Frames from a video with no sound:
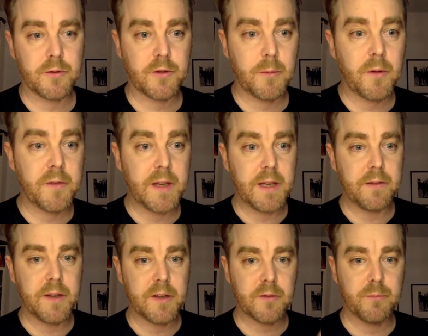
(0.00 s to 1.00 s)
of
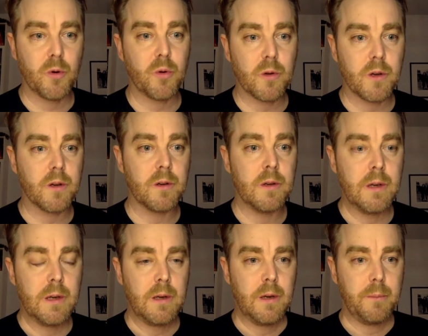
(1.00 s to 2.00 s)
the smaller
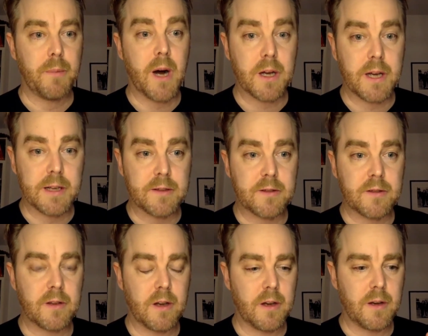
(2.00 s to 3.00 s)

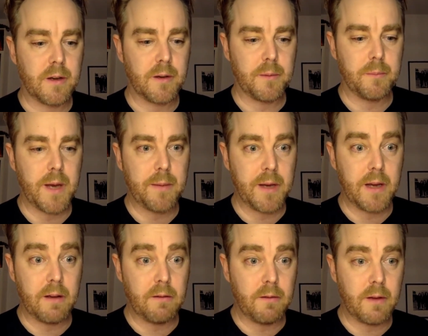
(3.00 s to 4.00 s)
markets,
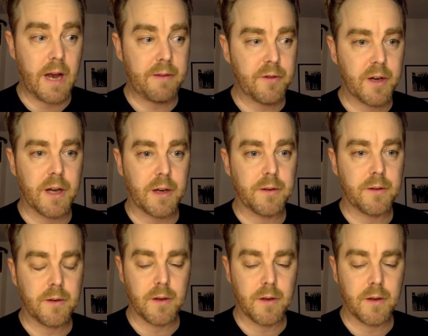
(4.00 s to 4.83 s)
maybe some